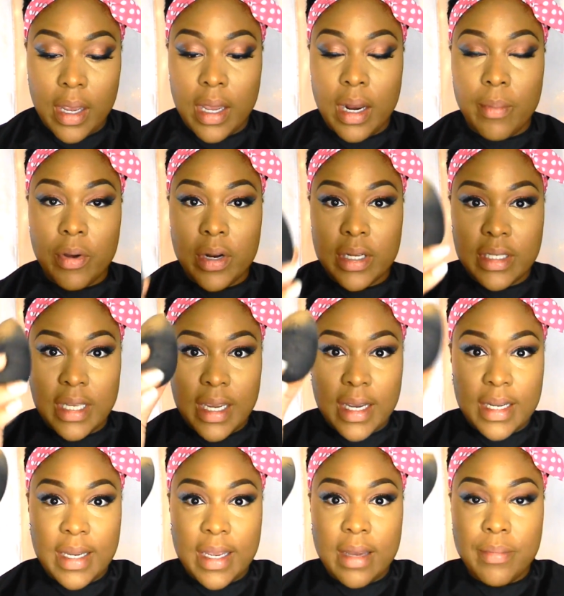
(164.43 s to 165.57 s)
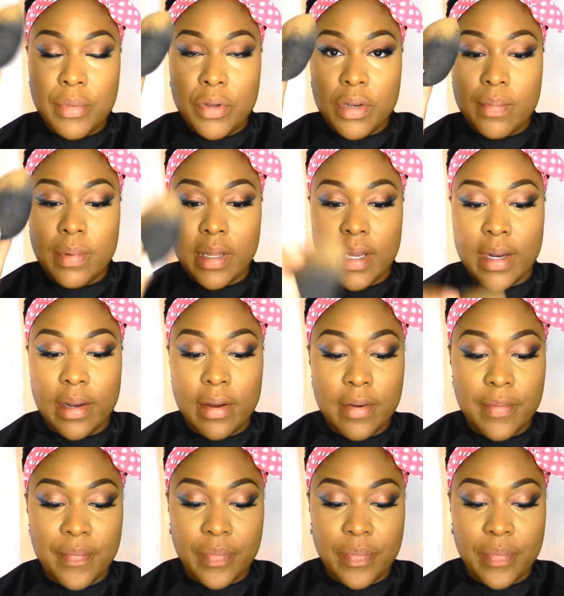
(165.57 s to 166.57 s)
and I'm going to take a damp beauty blender.